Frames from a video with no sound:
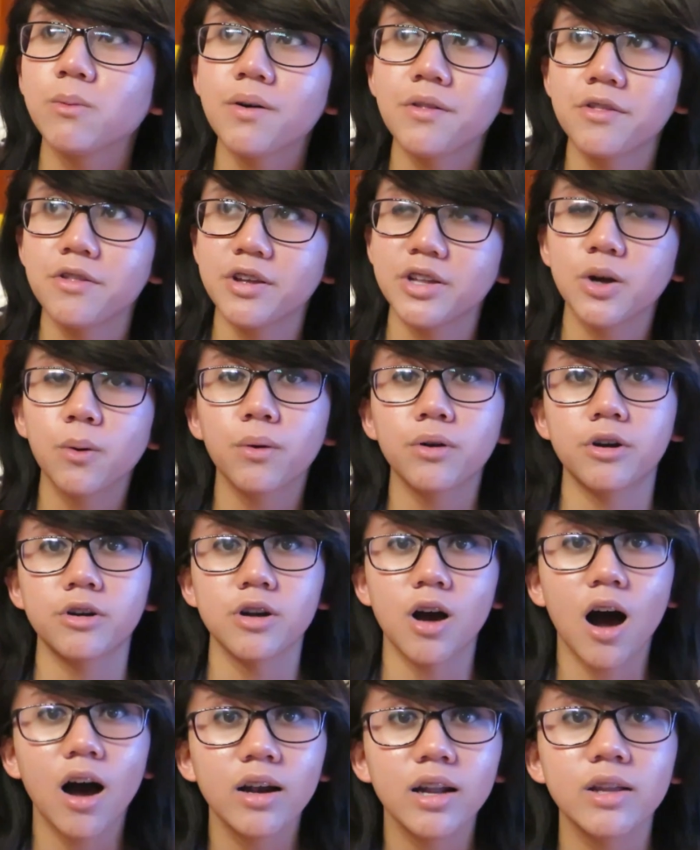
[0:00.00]
whether they know it or
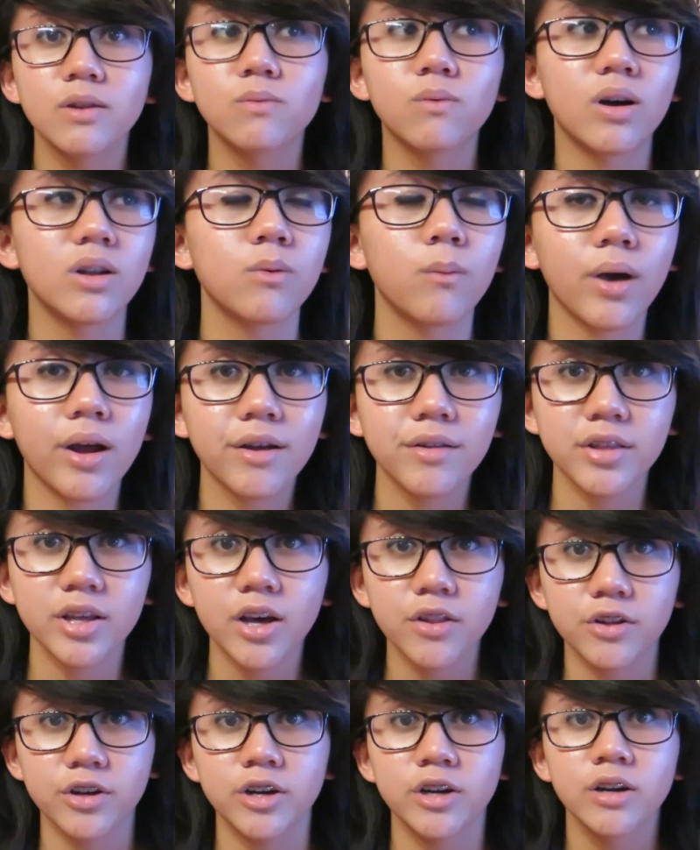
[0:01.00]
not, in one way or the
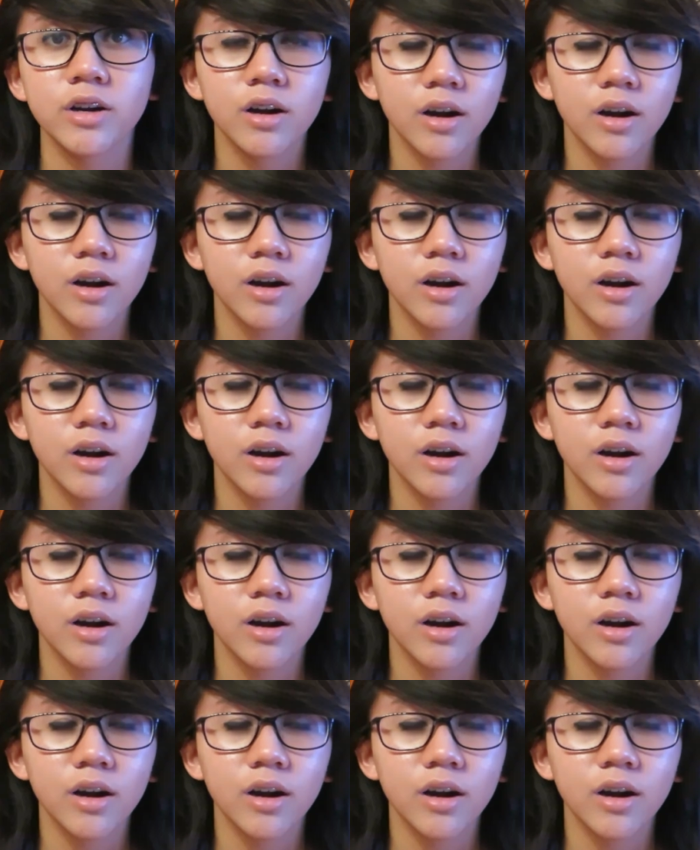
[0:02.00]
other.